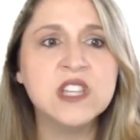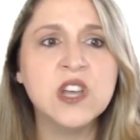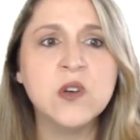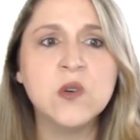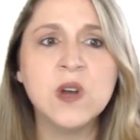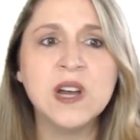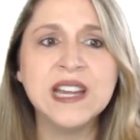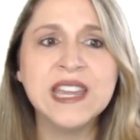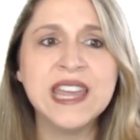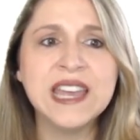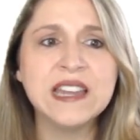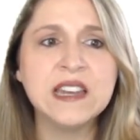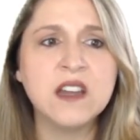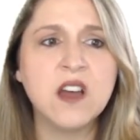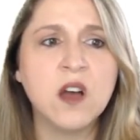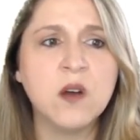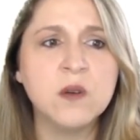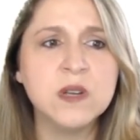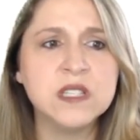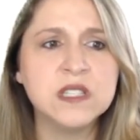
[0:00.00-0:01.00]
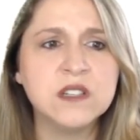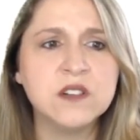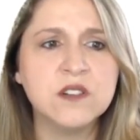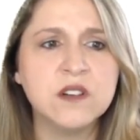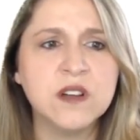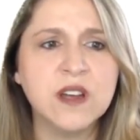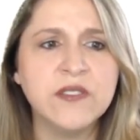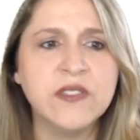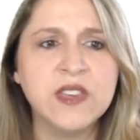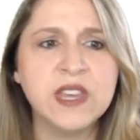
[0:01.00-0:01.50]
again,
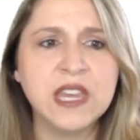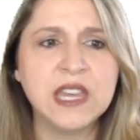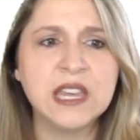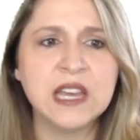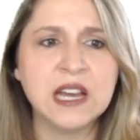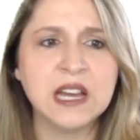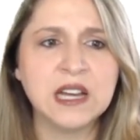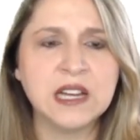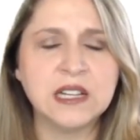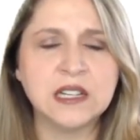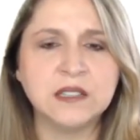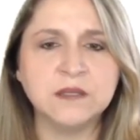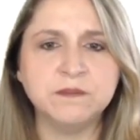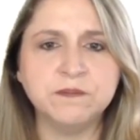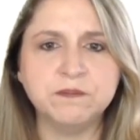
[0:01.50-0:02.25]
the